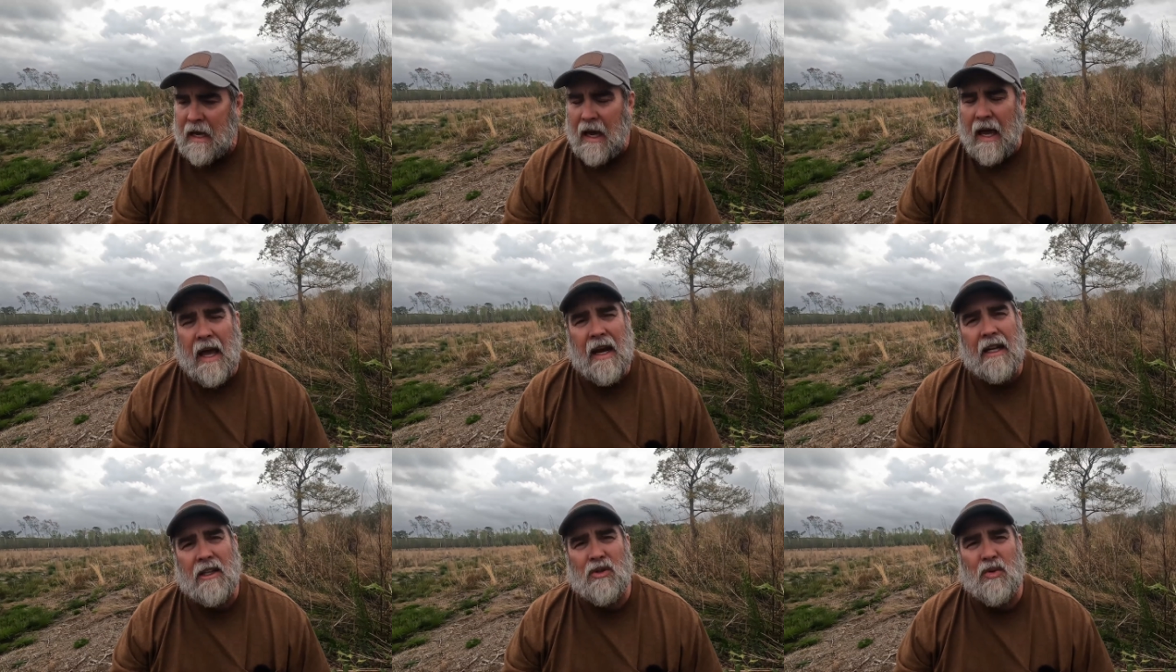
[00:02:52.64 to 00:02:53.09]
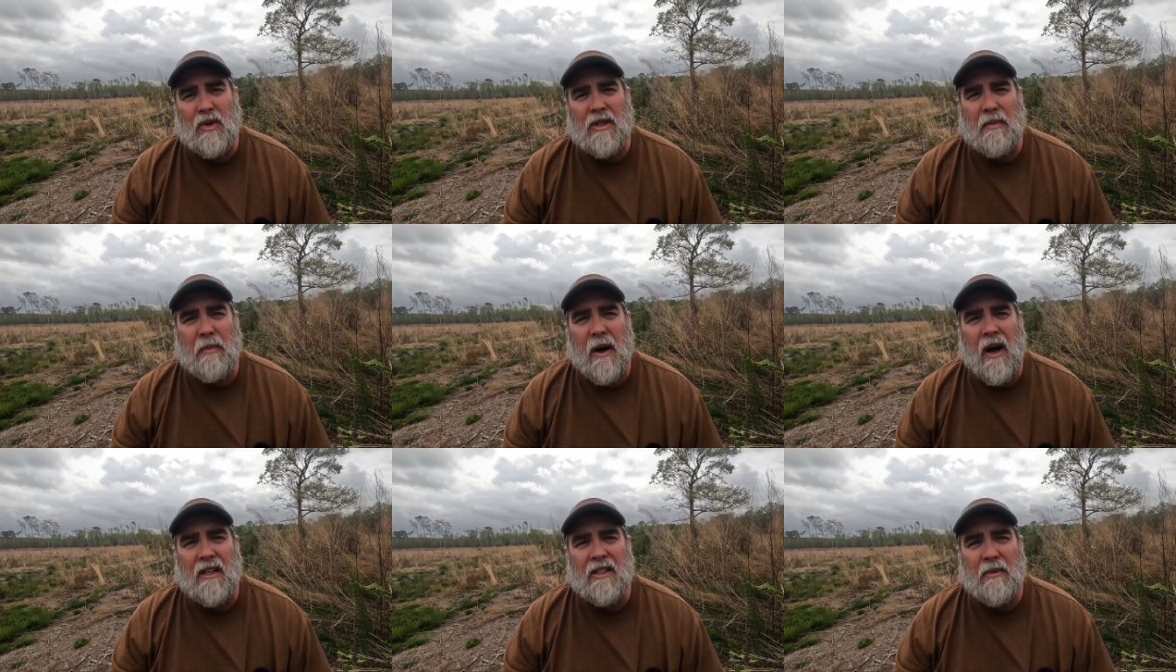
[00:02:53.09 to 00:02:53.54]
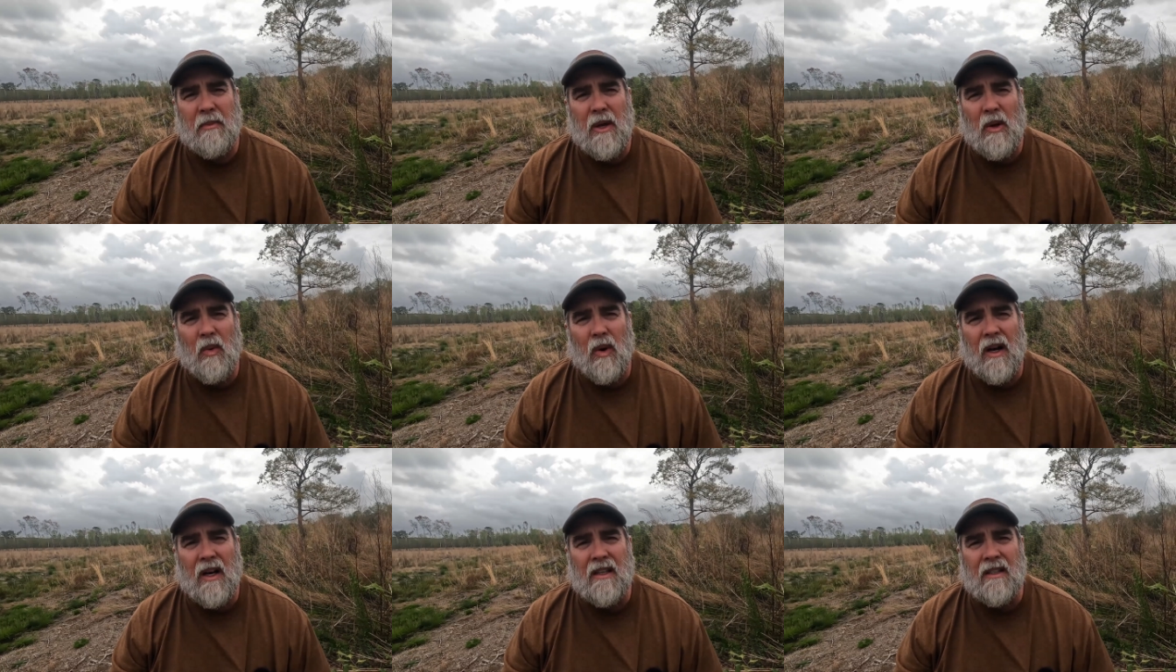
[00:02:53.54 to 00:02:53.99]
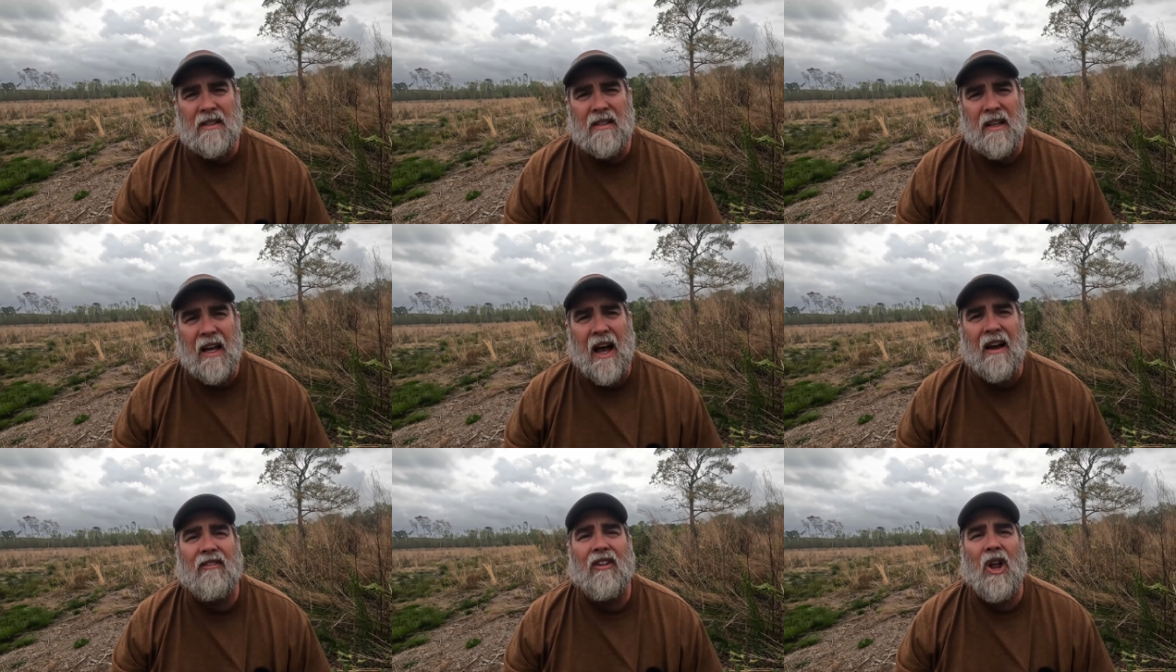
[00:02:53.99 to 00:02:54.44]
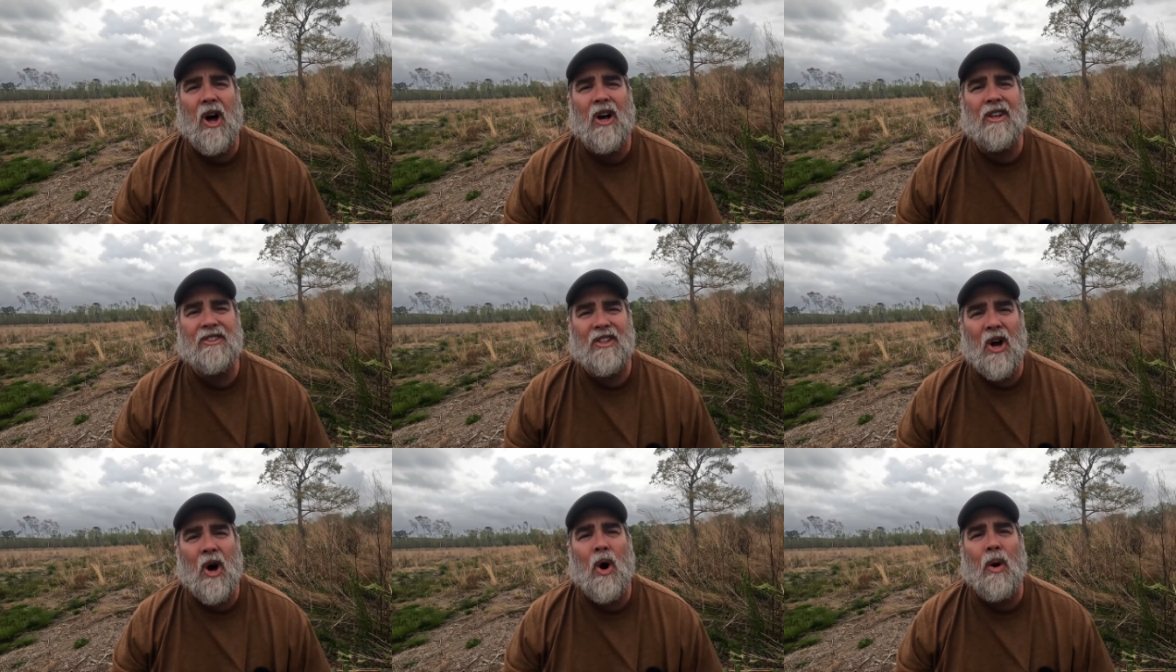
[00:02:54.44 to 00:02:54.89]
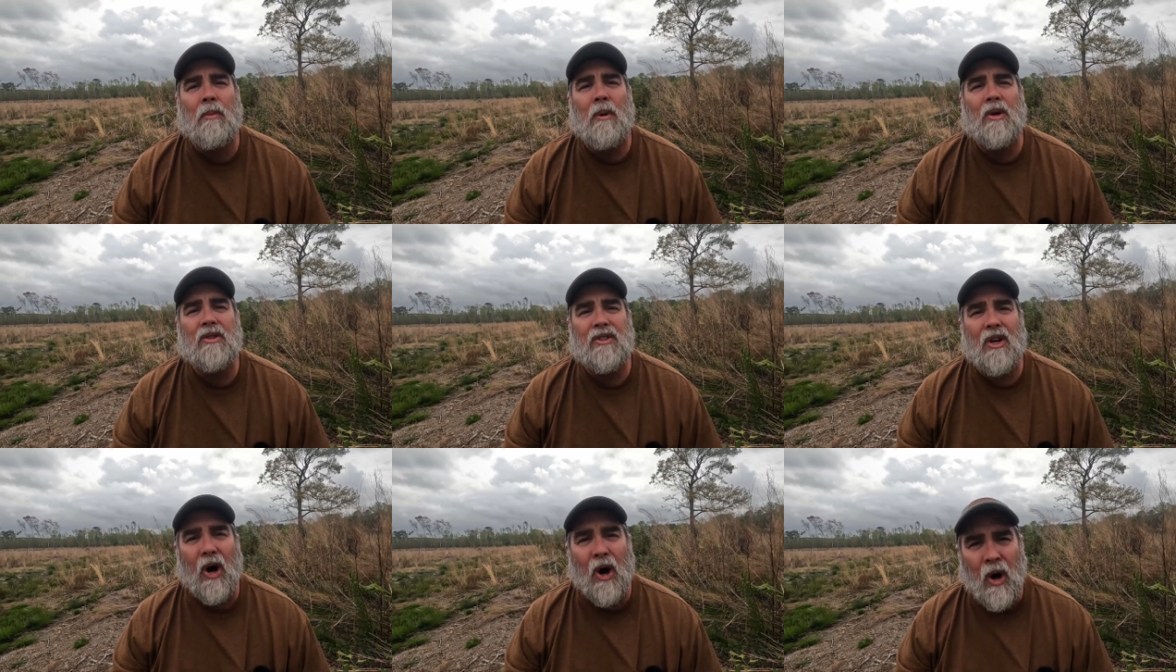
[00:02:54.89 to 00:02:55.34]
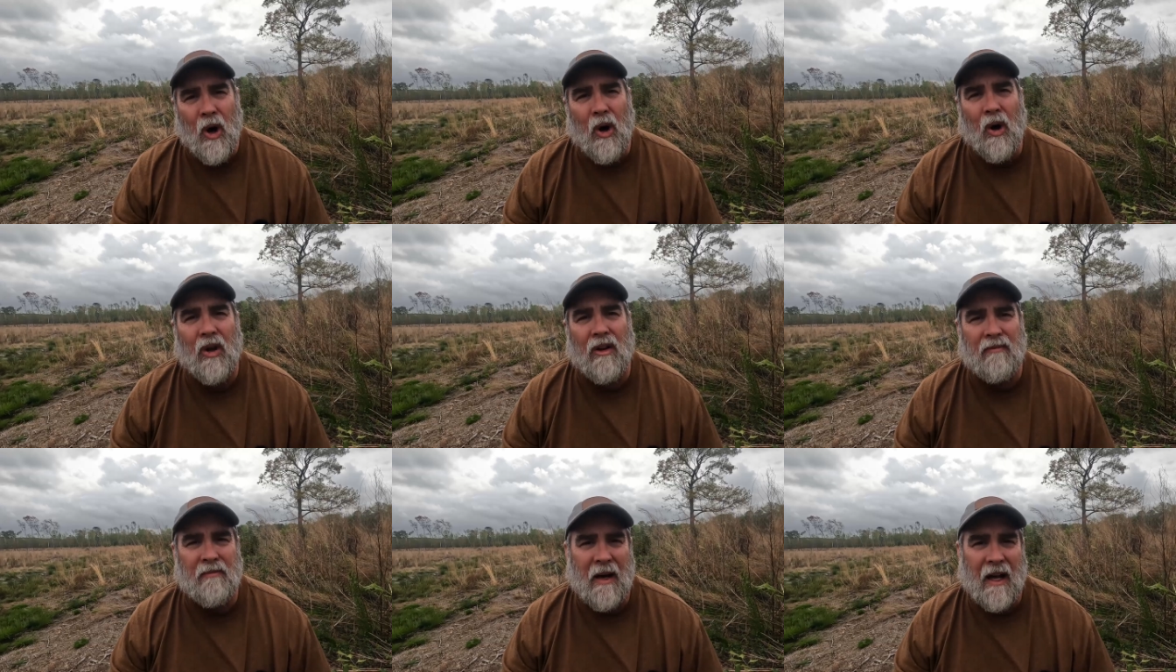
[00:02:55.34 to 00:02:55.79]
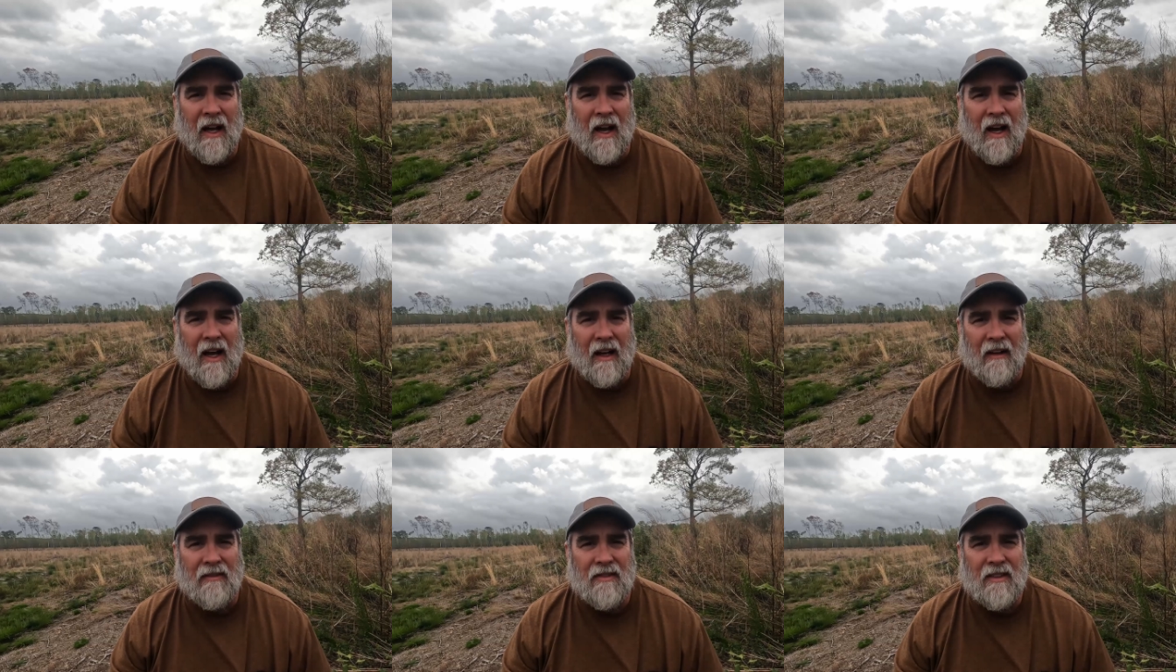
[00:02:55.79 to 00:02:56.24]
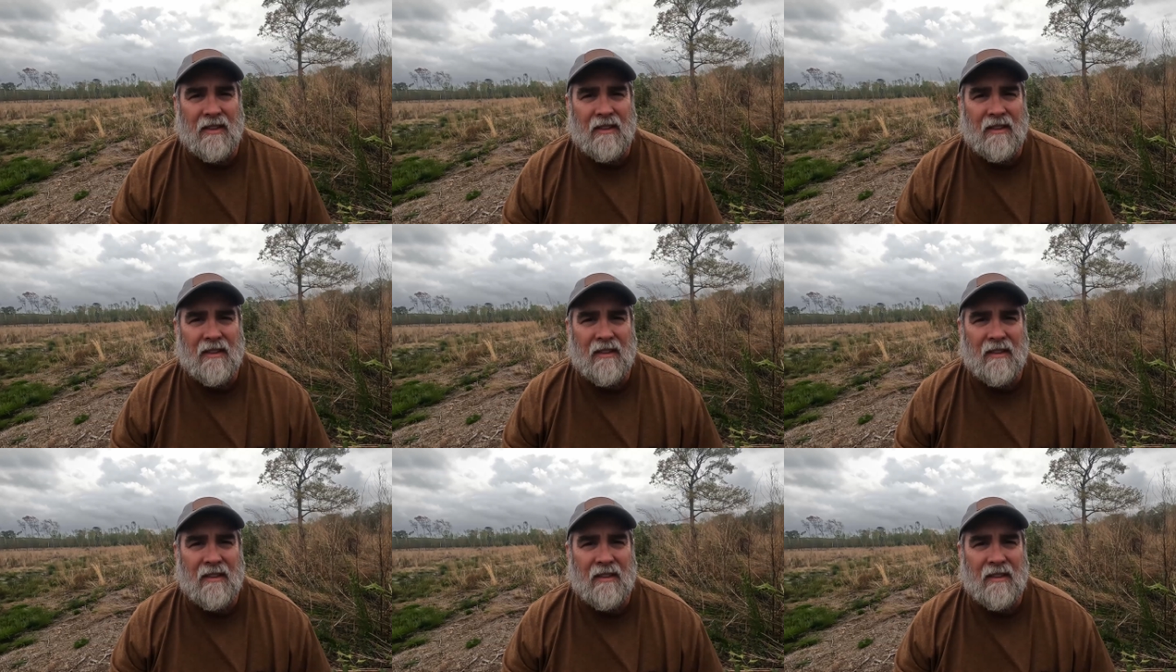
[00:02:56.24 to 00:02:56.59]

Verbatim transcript: And his response to me was, I've lost almost all of my hives.